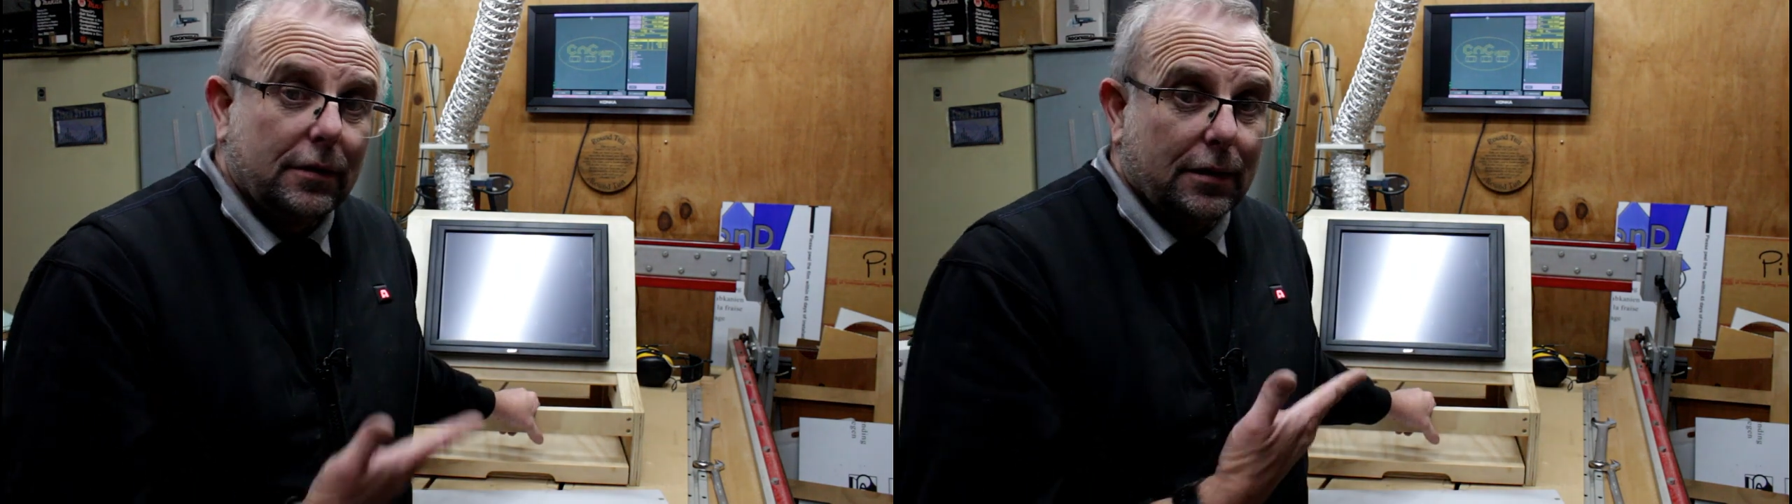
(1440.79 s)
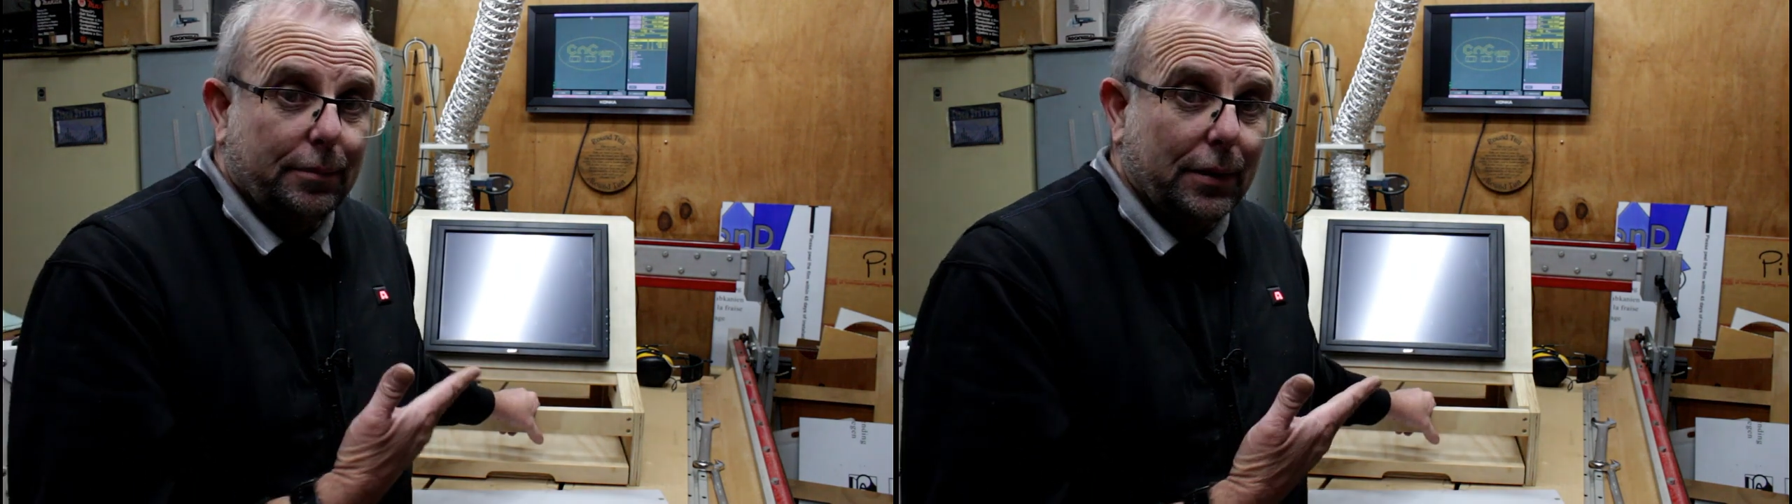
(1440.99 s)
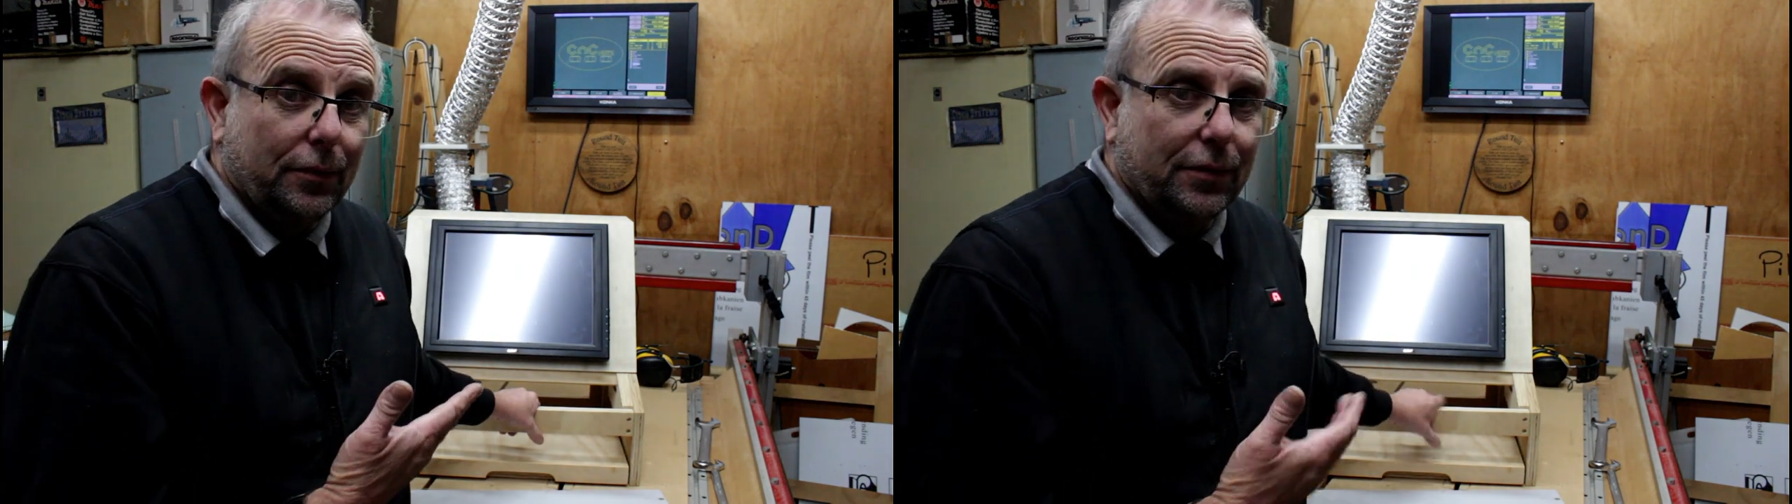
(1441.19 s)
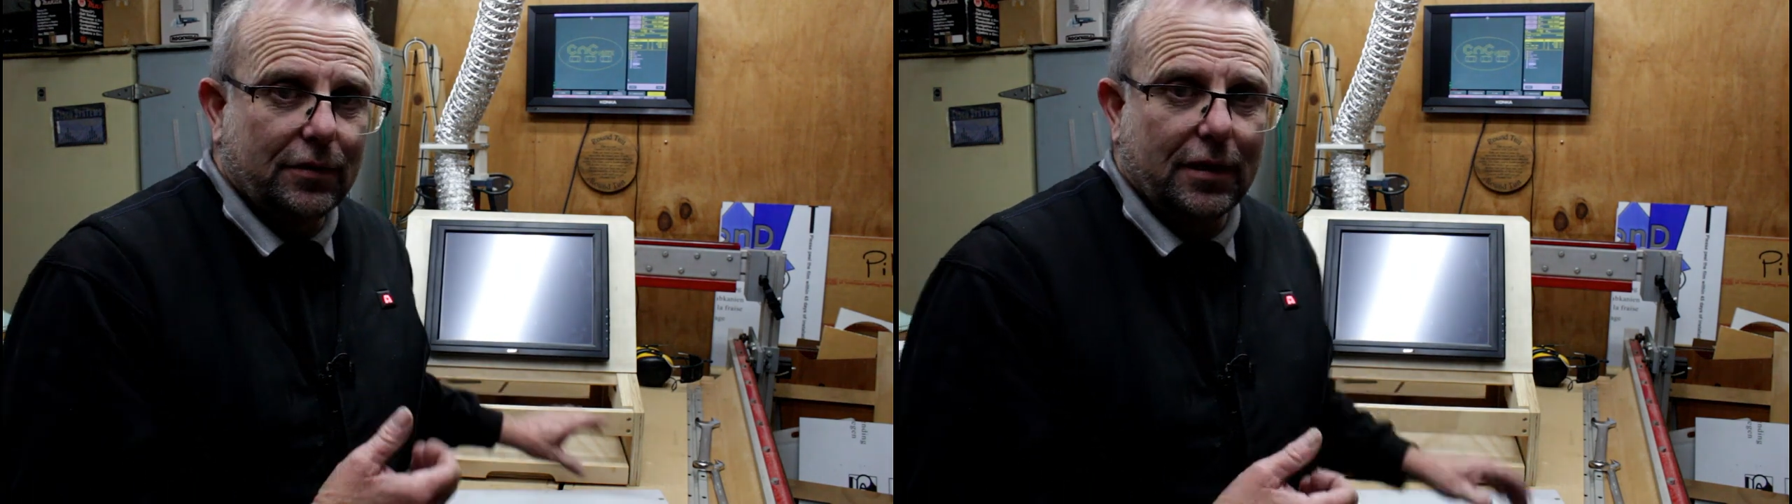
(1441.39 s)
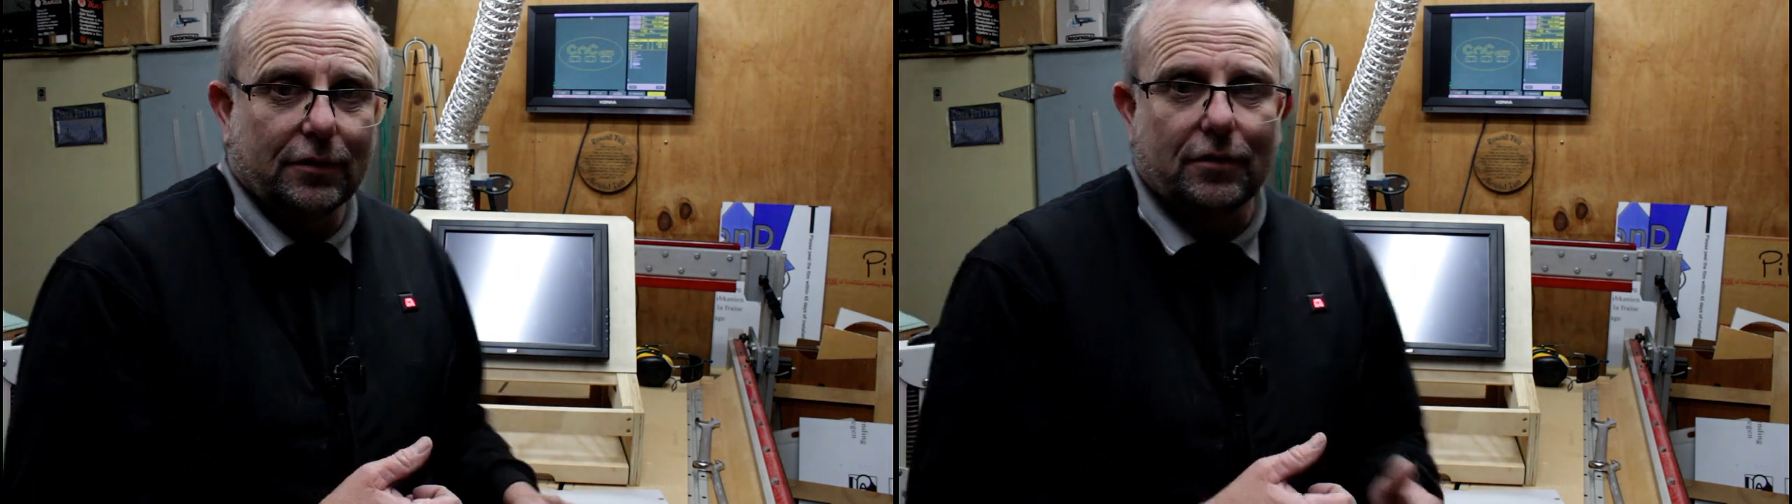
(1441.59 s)
to build this
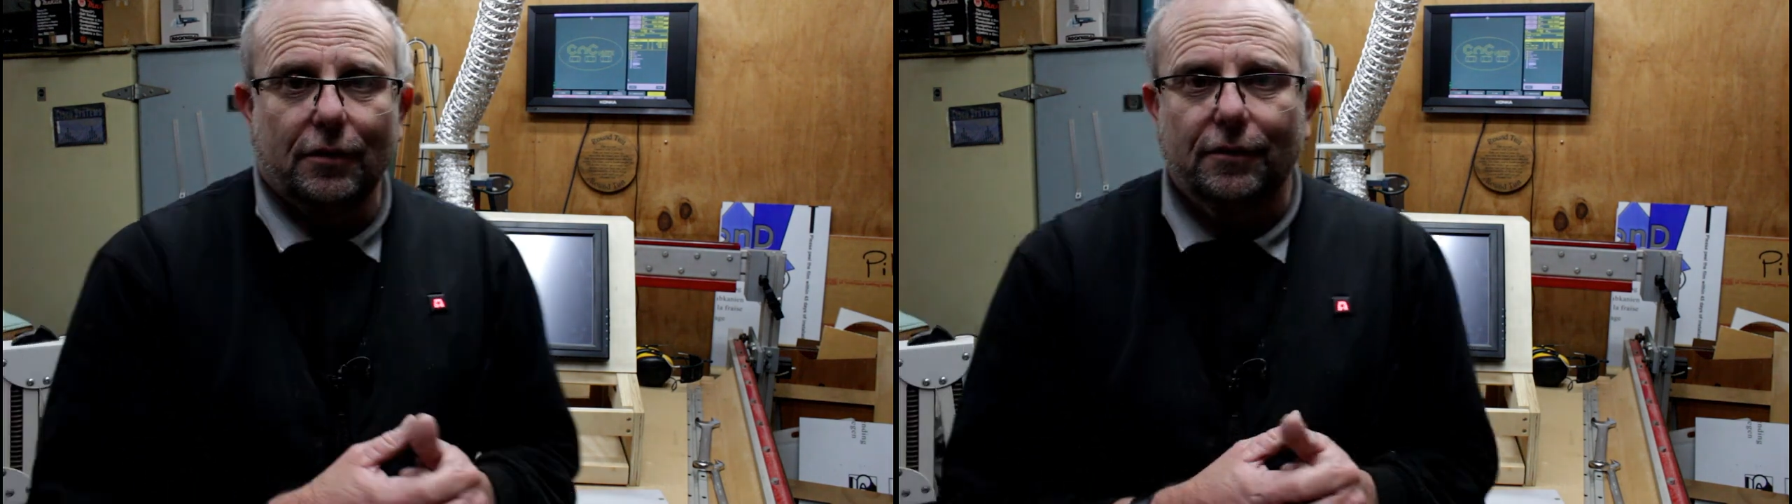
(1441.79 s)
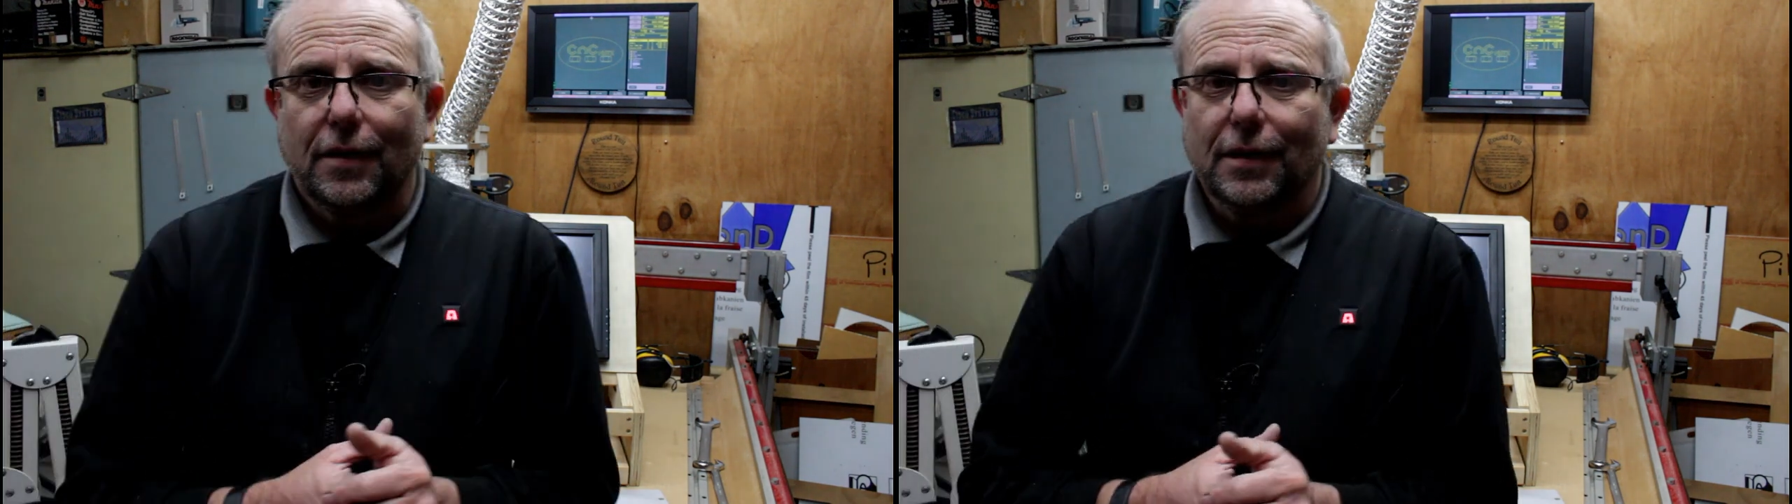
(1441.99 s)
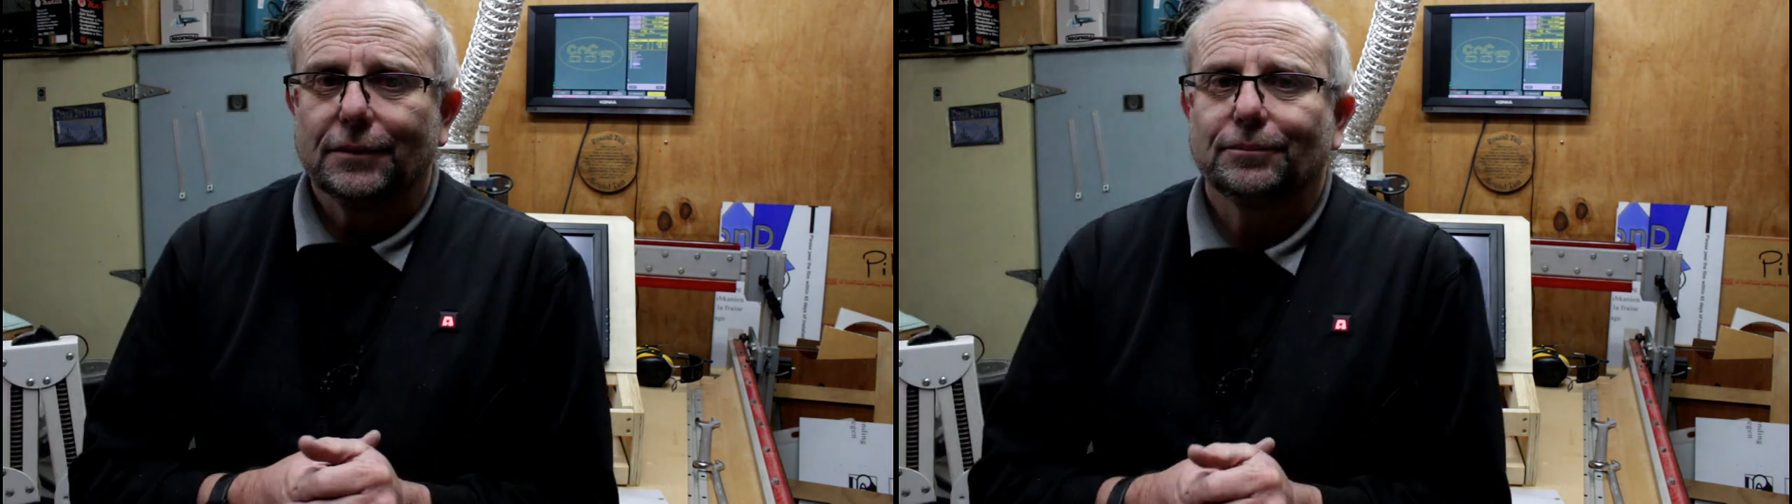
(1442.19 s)
here so far.